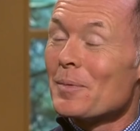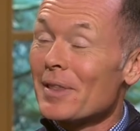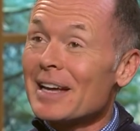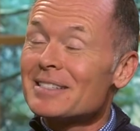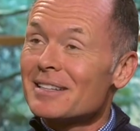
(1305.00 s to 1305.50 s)
Well,
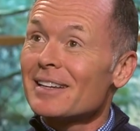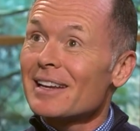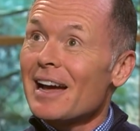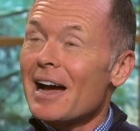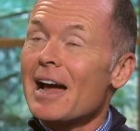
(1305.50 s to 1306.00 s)
that's,
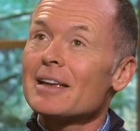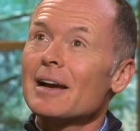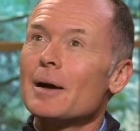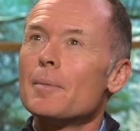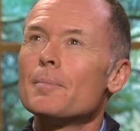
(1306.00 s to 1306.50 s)
yeah, I,
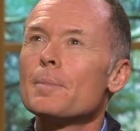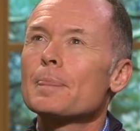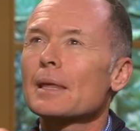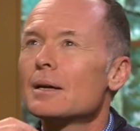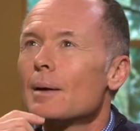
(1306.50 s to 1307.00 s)
um,
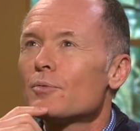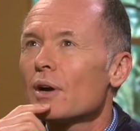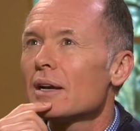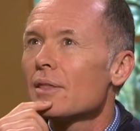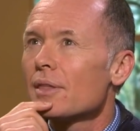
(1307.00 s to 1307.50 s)
I'm
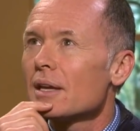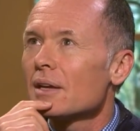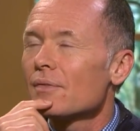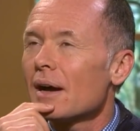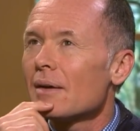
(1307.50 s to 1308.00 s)
trying to think
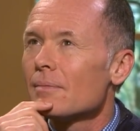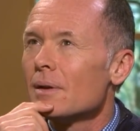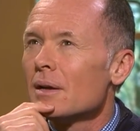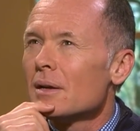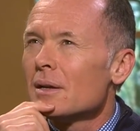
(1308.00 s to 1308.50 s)
if I,
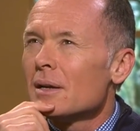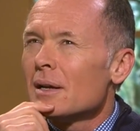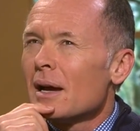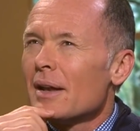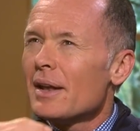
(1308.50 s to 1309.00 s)

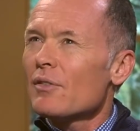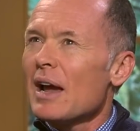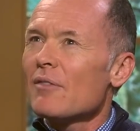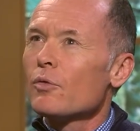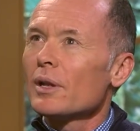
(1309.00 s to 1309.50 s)
I never
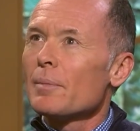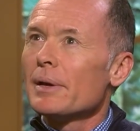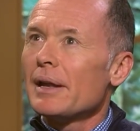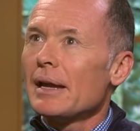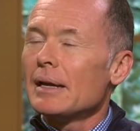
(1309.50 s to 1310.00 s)
have really
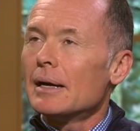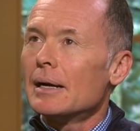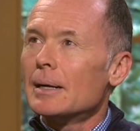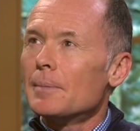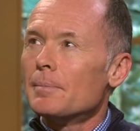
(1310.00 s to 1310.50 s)
been a
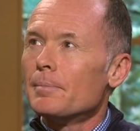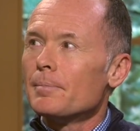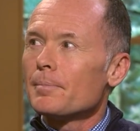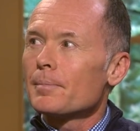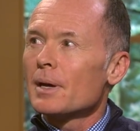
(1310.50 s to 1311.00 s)
um,
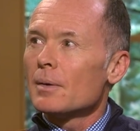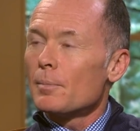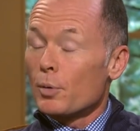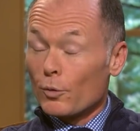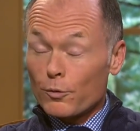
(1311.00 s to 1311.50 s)

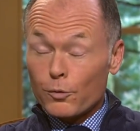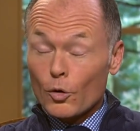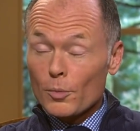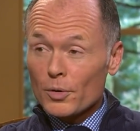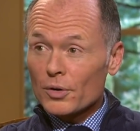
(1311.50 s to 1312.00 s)

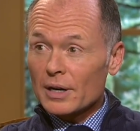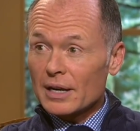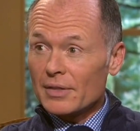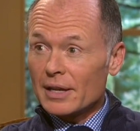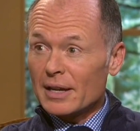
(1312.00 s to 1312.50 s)
performer
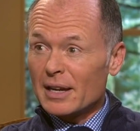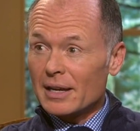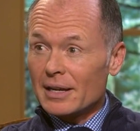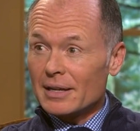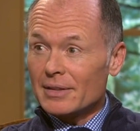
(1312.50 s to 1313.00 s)
in the,
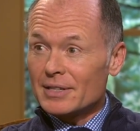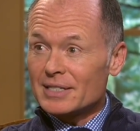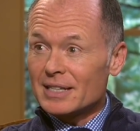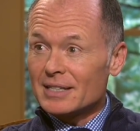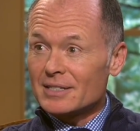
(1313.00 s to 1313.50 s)
in the
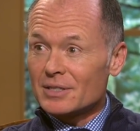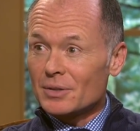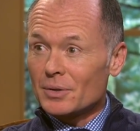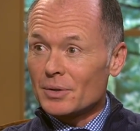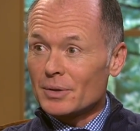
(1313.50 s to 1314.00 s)
sense, you
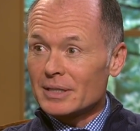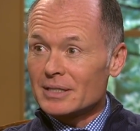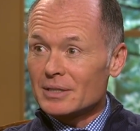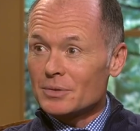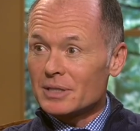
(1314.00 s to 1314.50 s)
know, you can,
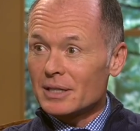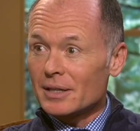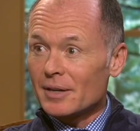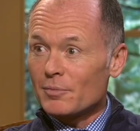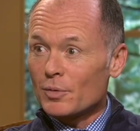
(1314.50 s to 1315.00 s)
you see a
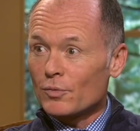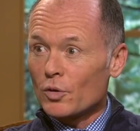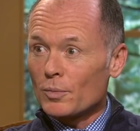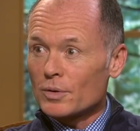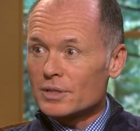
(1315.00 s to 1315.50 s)
lot of
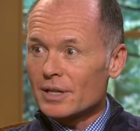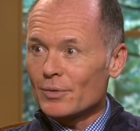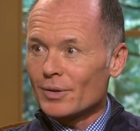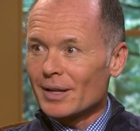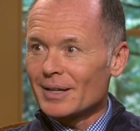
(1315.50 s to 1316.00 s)
performers that
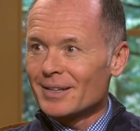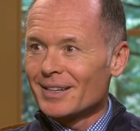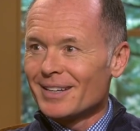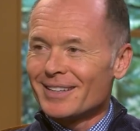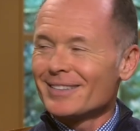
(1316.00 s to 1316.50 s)
really,
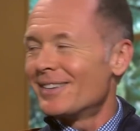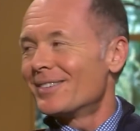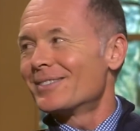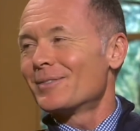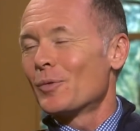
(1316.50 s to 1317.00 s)
you
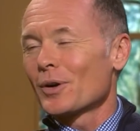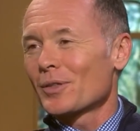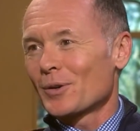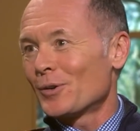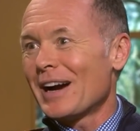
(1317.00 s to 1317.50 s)
know,
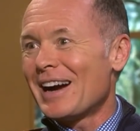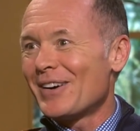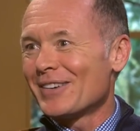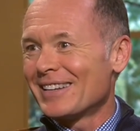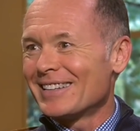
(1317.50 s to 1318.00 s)
work the
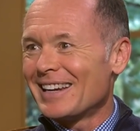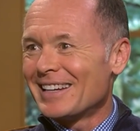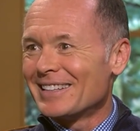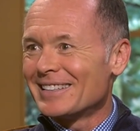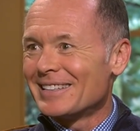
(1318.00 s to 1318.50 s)
crowd and,
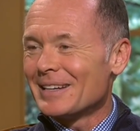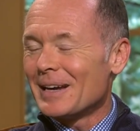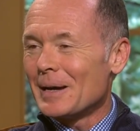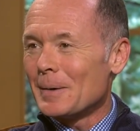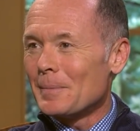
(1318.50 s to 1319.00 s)
and
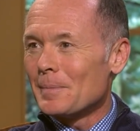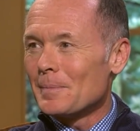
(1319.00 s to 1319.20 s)
uh,